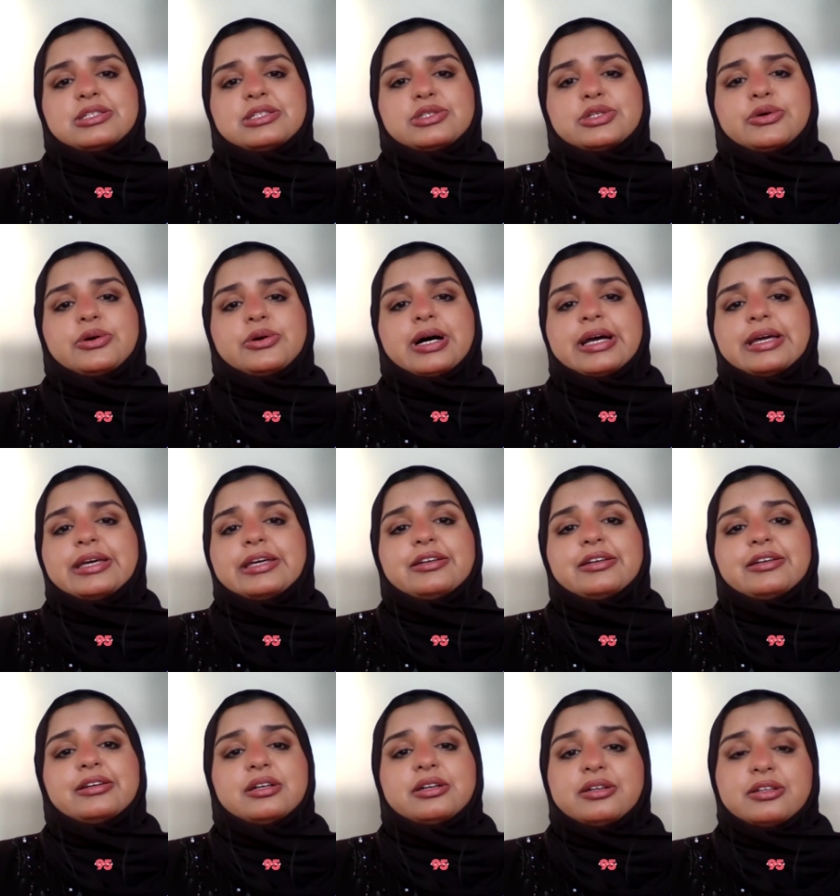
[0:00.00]
So I
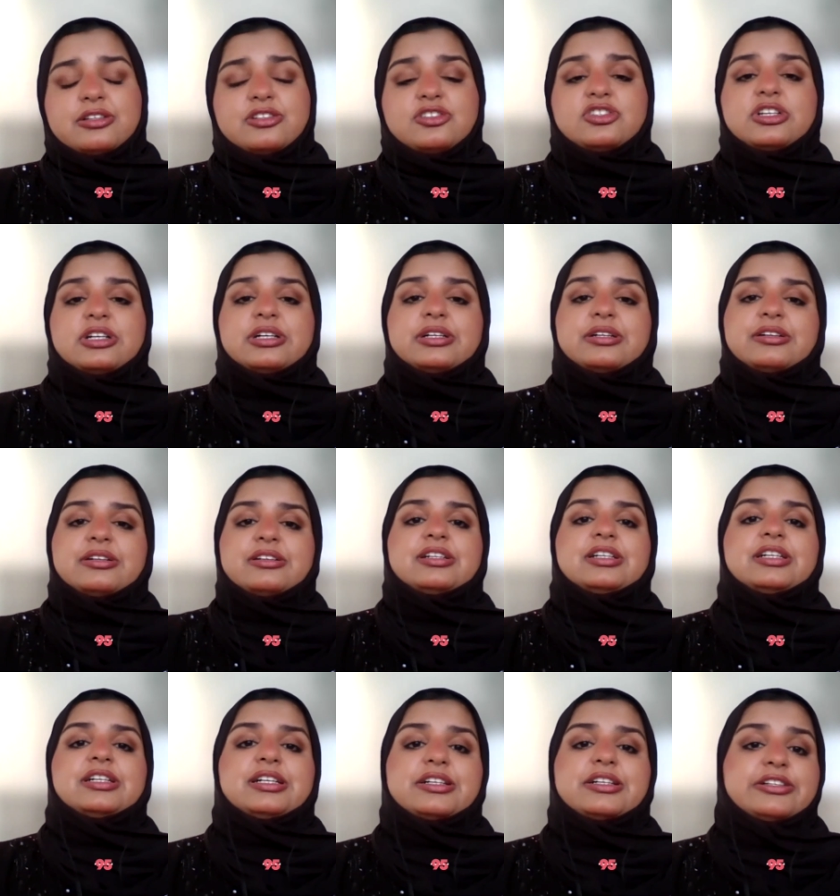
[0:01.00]
encourage young
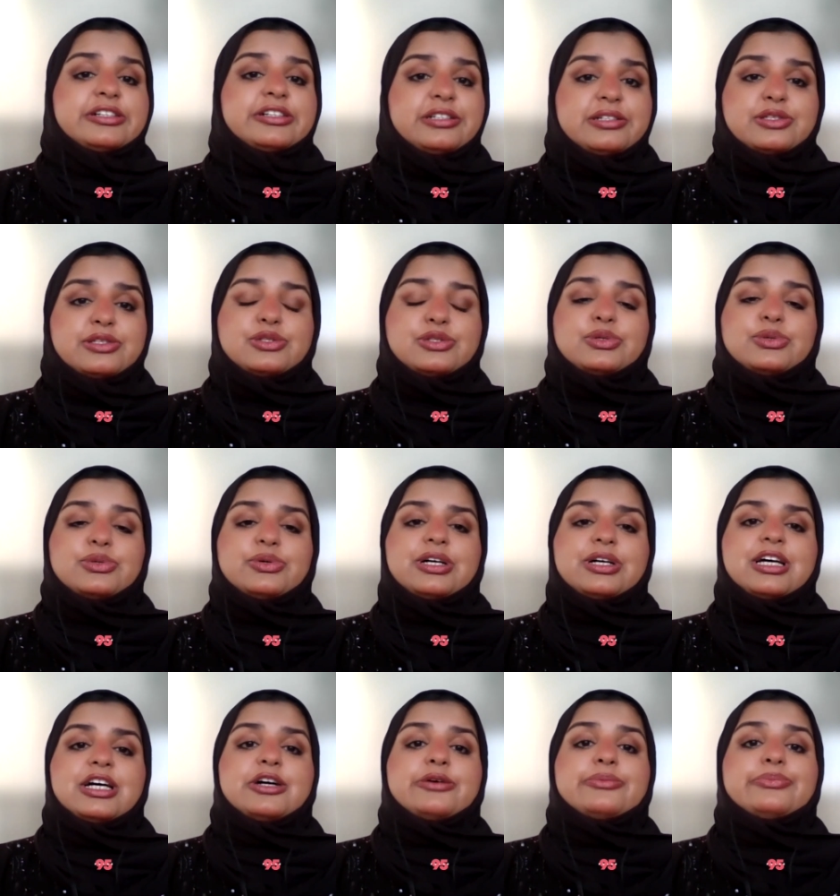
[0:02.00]
uh, girls to
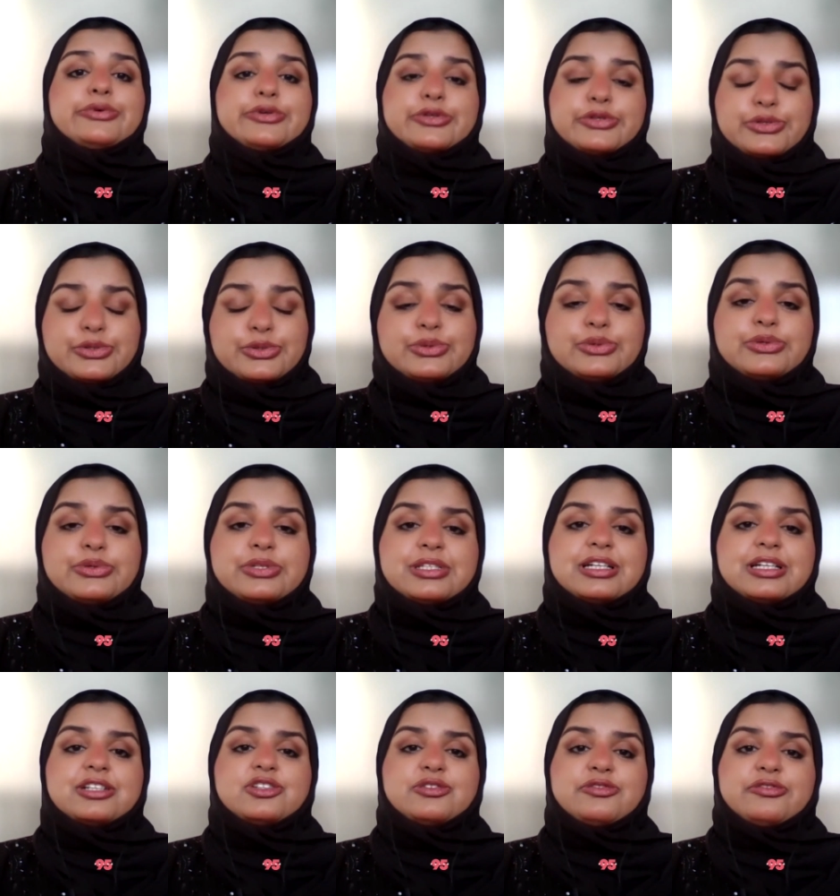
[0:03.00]
pursue
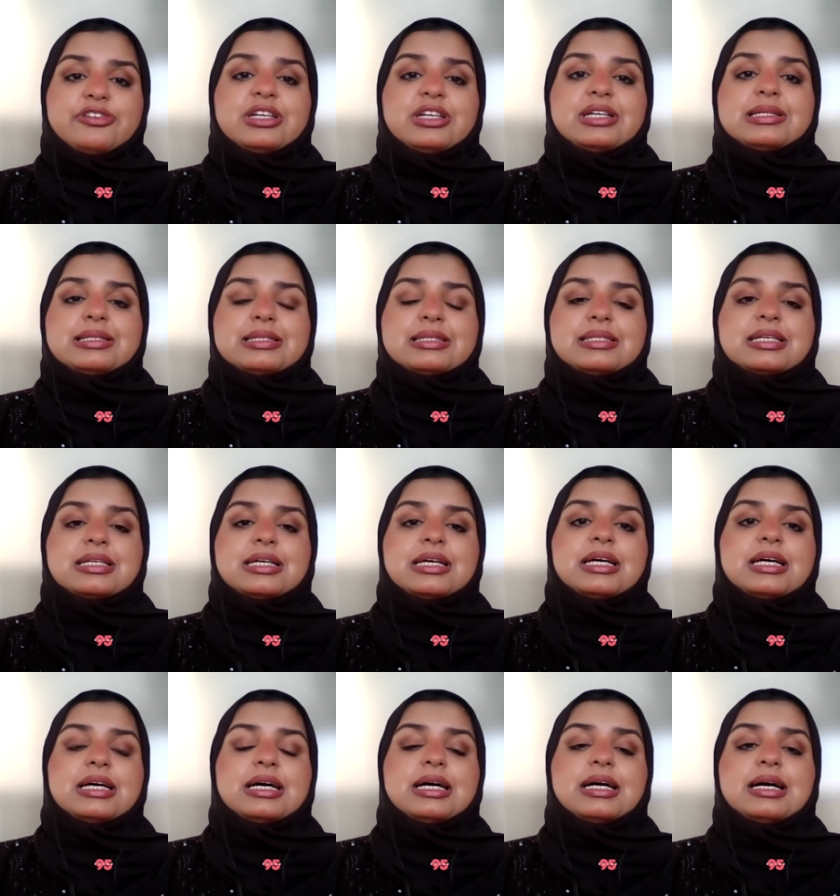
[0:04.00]
such fields
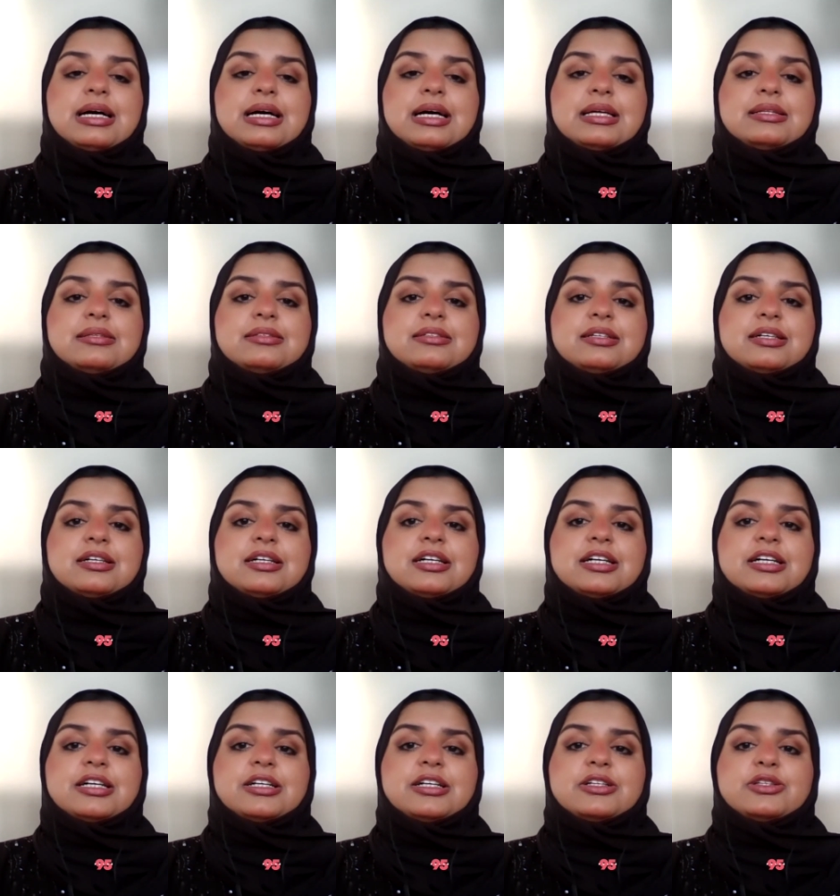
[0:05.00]
and
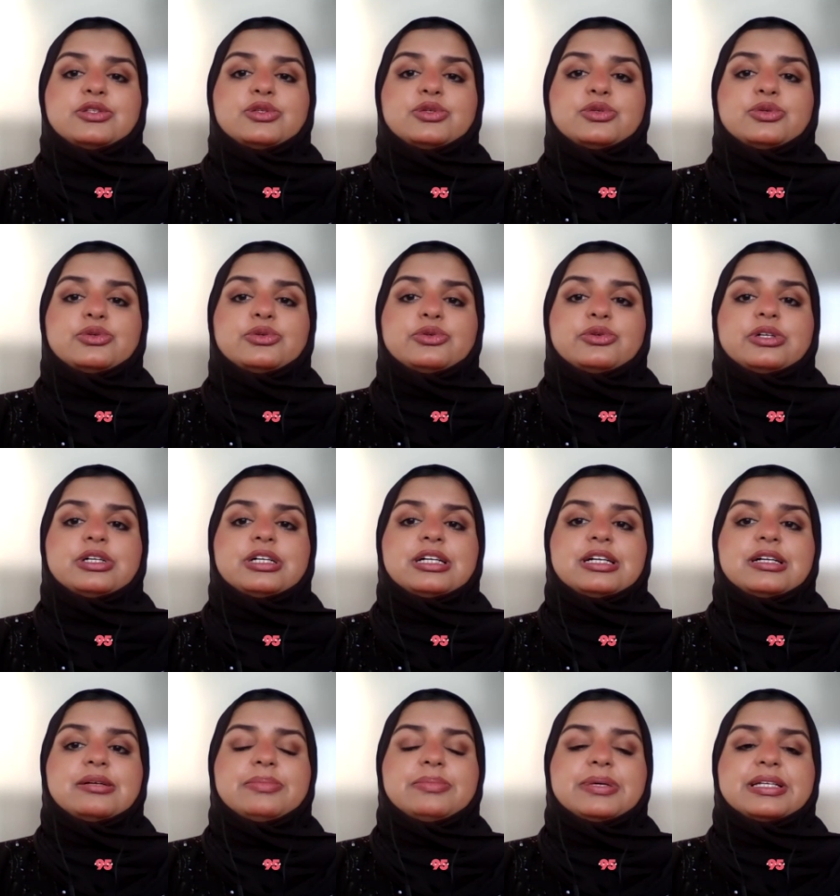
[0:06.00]
uh, to
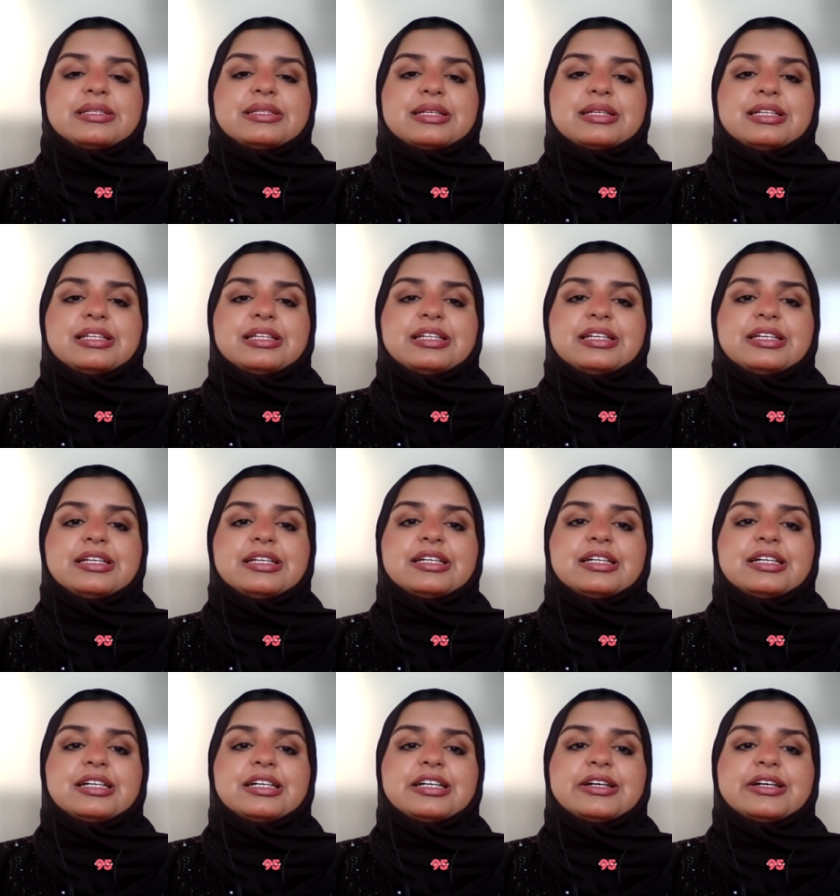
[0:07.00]
uh, basically
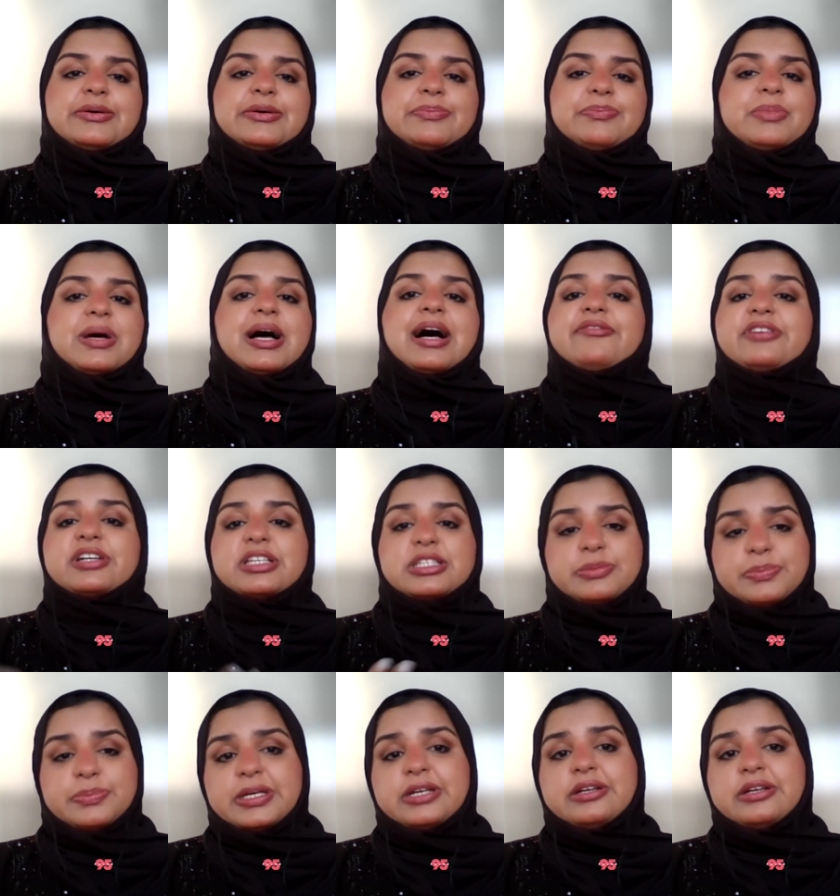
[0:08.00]
uh, have
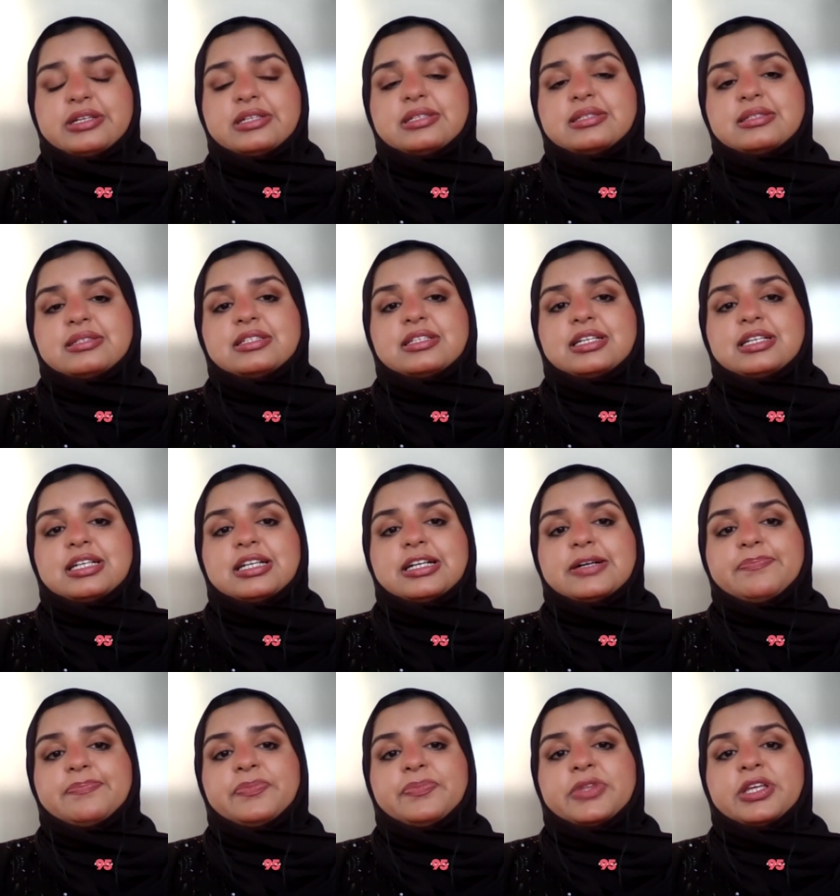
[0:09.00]
experience
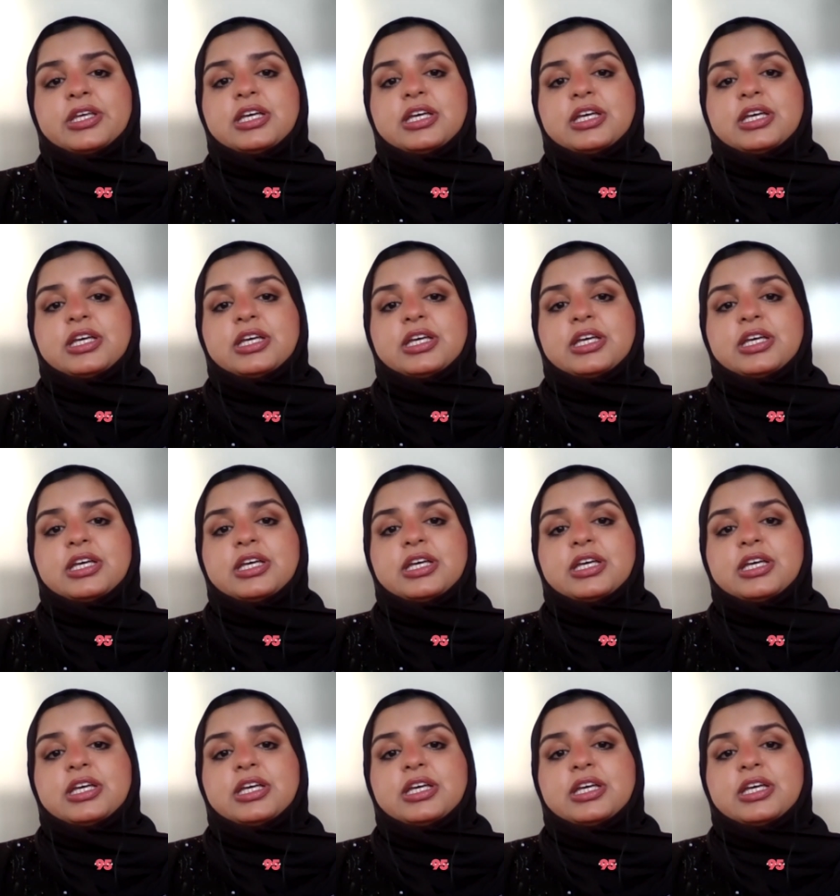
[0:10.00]
um,